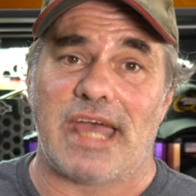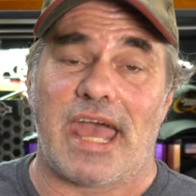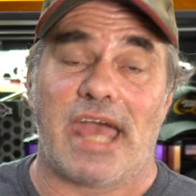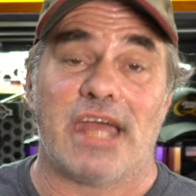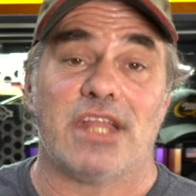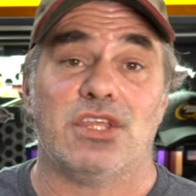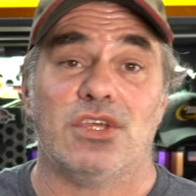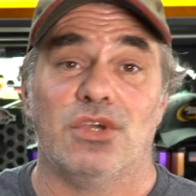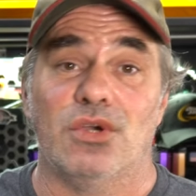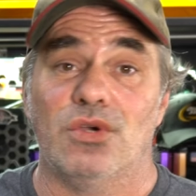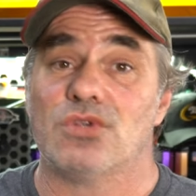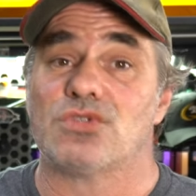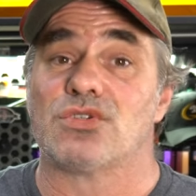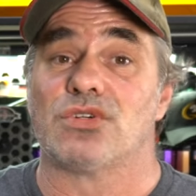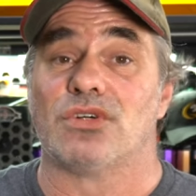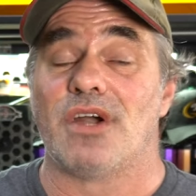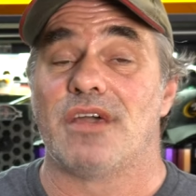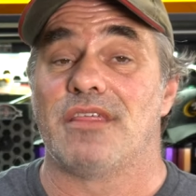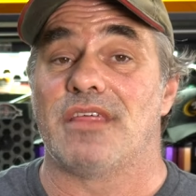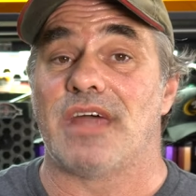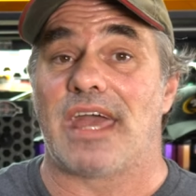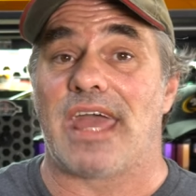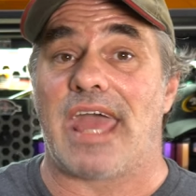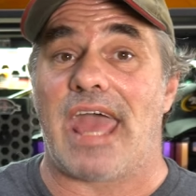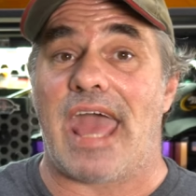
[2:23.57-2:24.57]
And usually
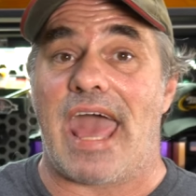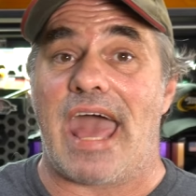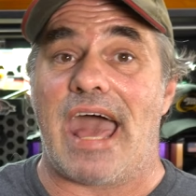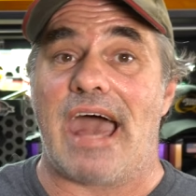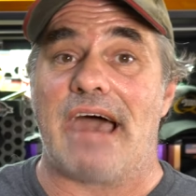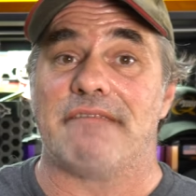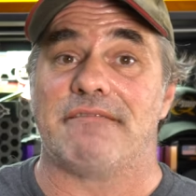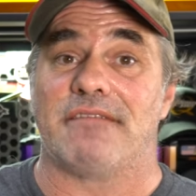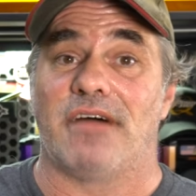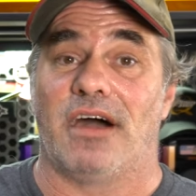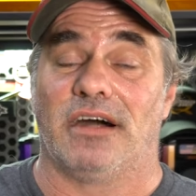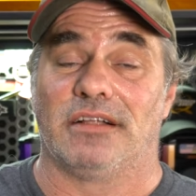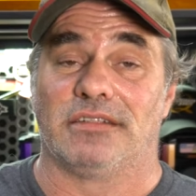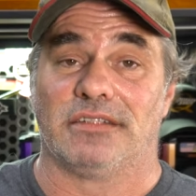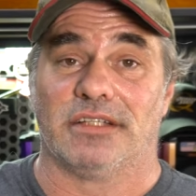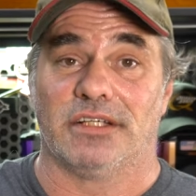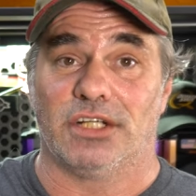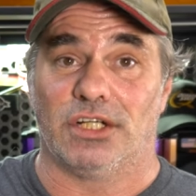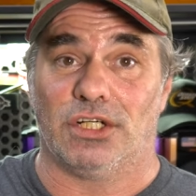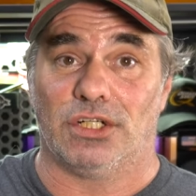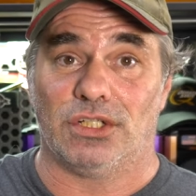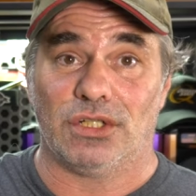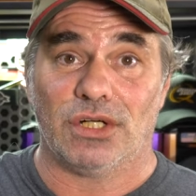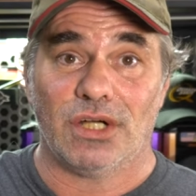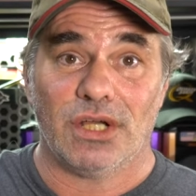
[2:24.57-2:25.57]
they have a
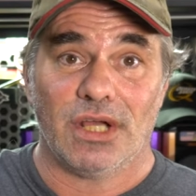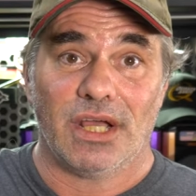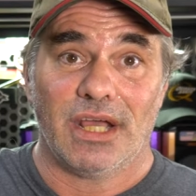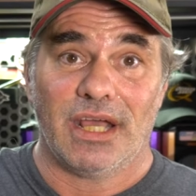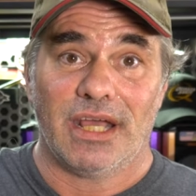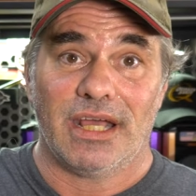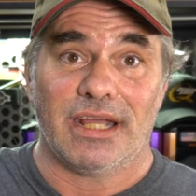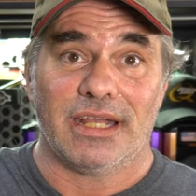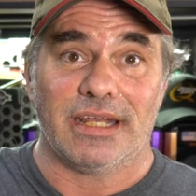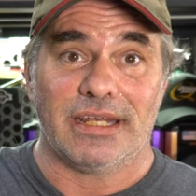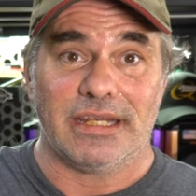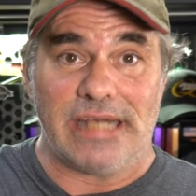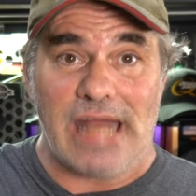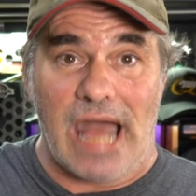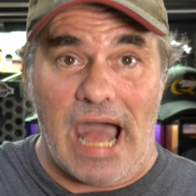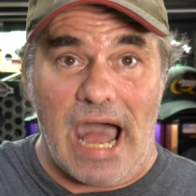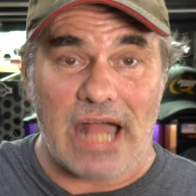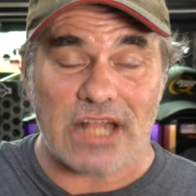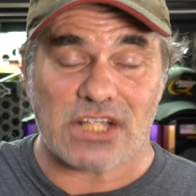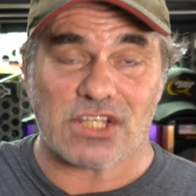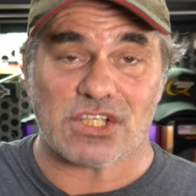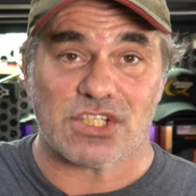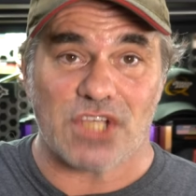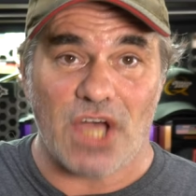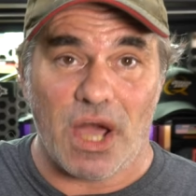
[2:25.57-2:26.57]
little
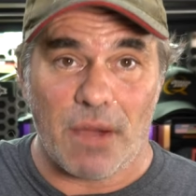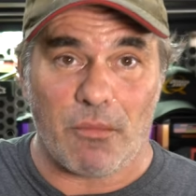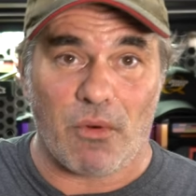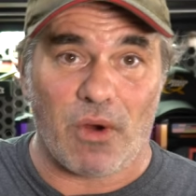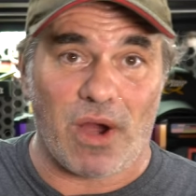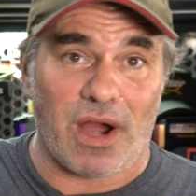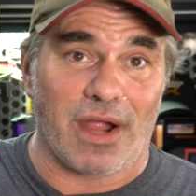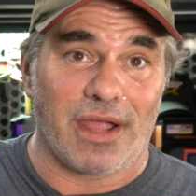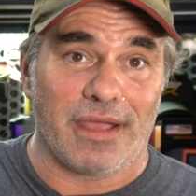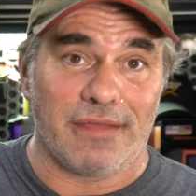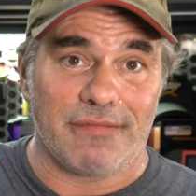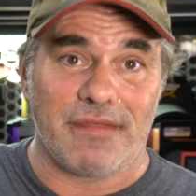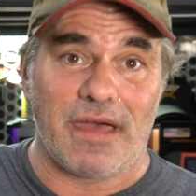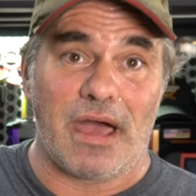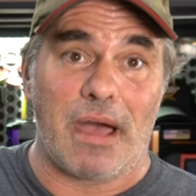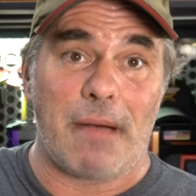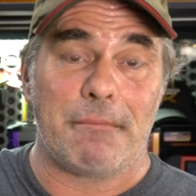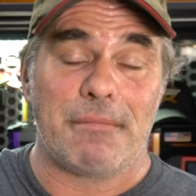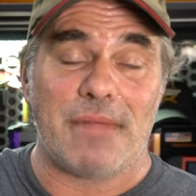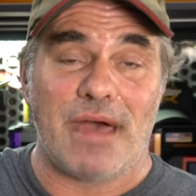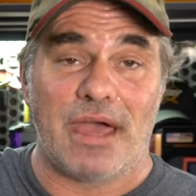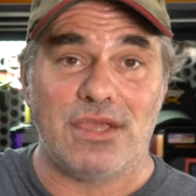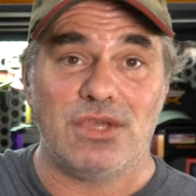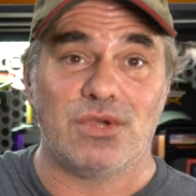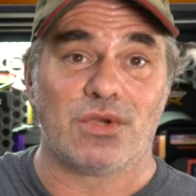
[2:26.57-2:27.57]
notch somewhere in
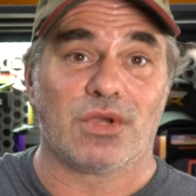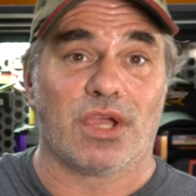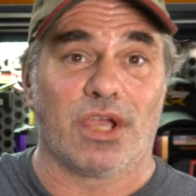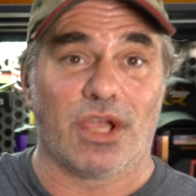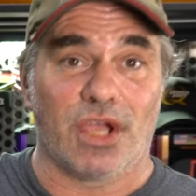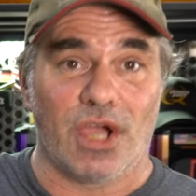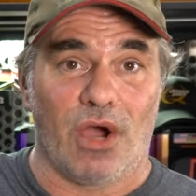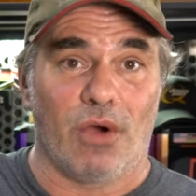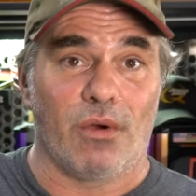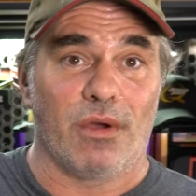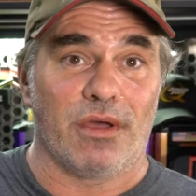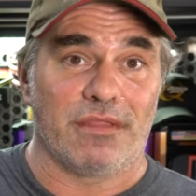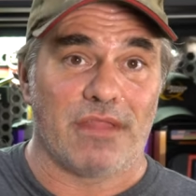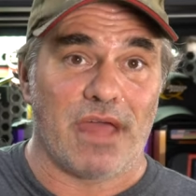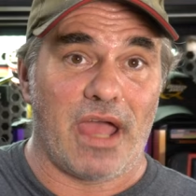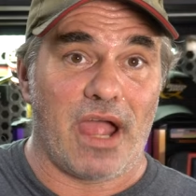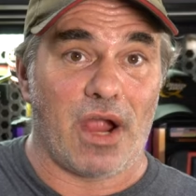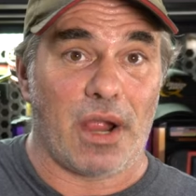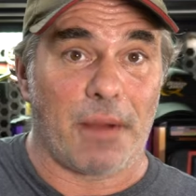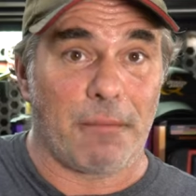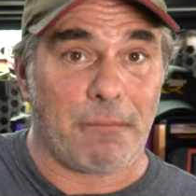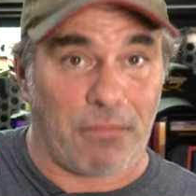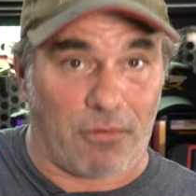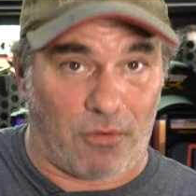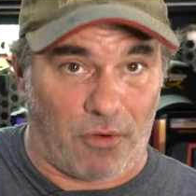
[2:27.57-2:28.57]
them that you can go in
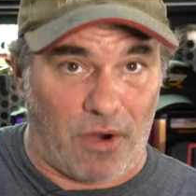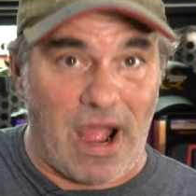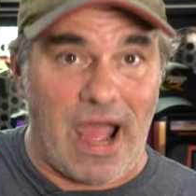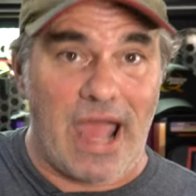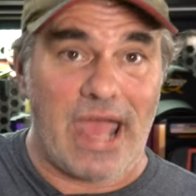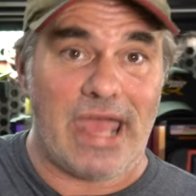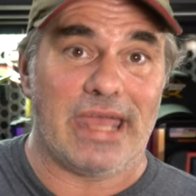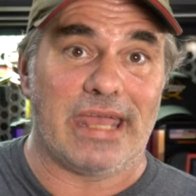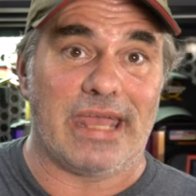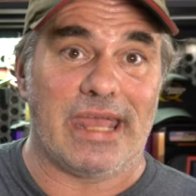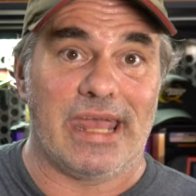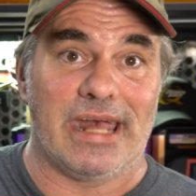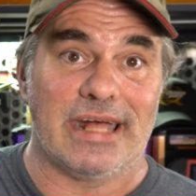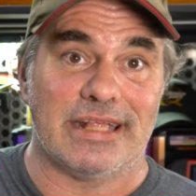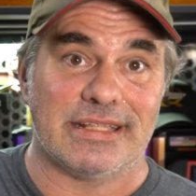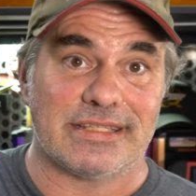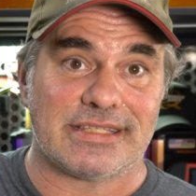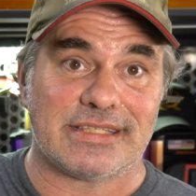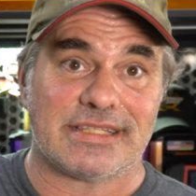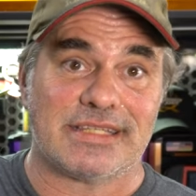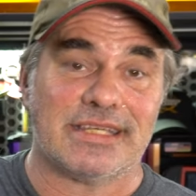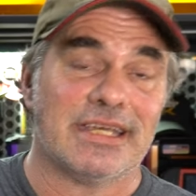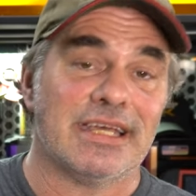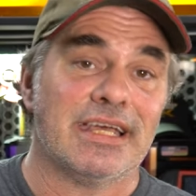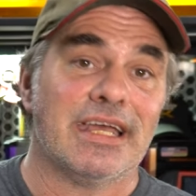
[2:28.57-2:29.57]
there and pry
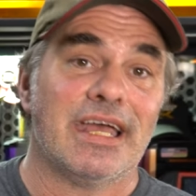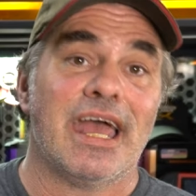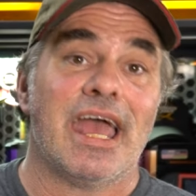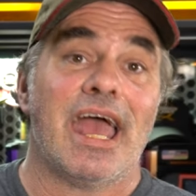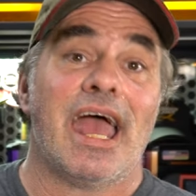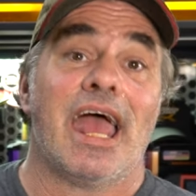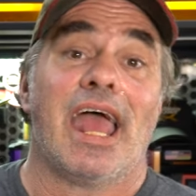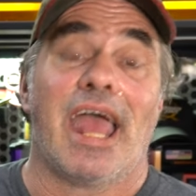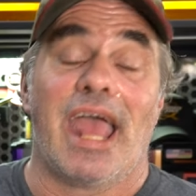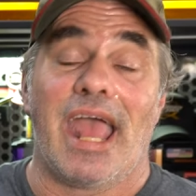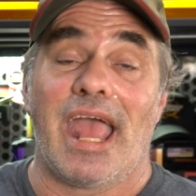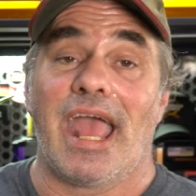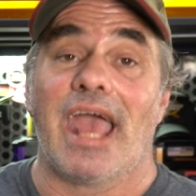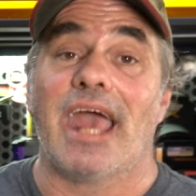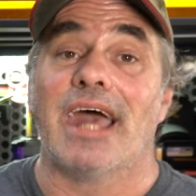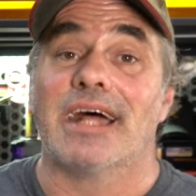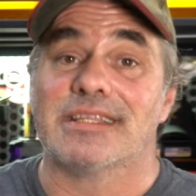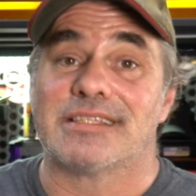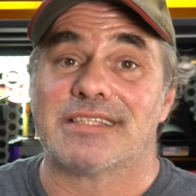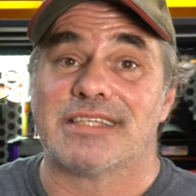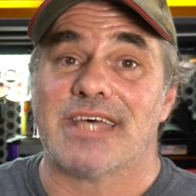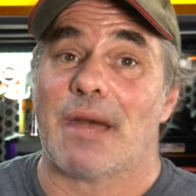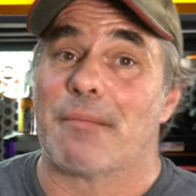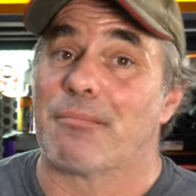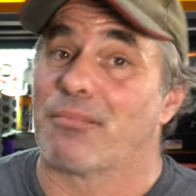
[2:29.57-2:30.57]
against and
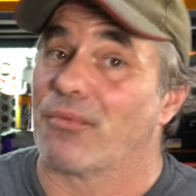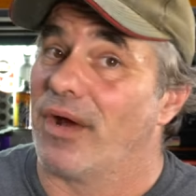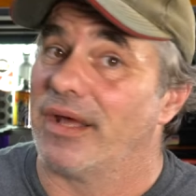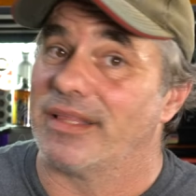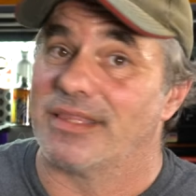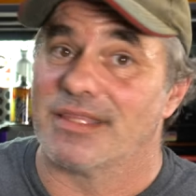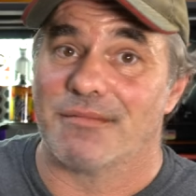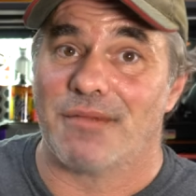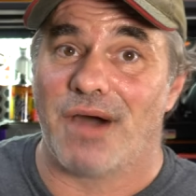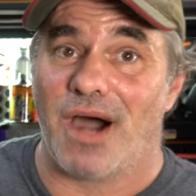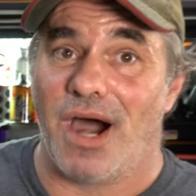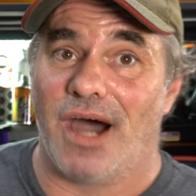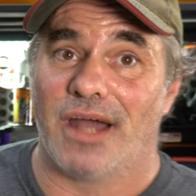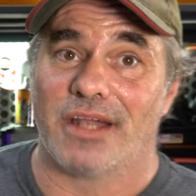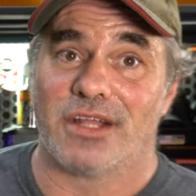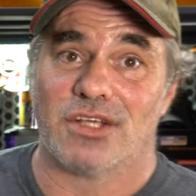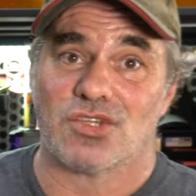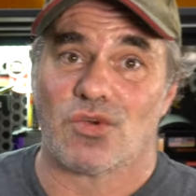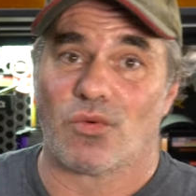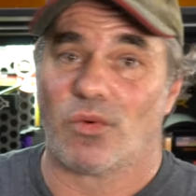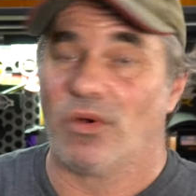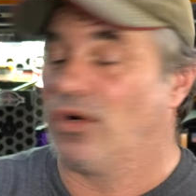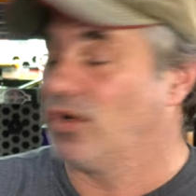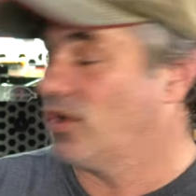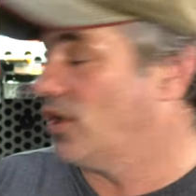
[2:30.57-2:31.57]
separate them. Hondas
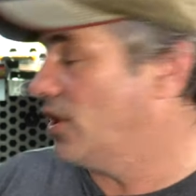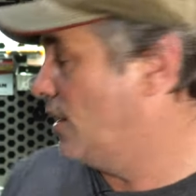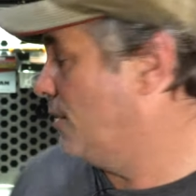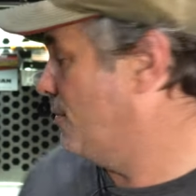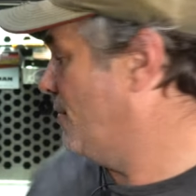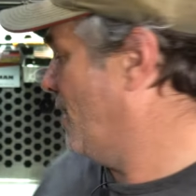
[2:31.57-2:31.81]
are real good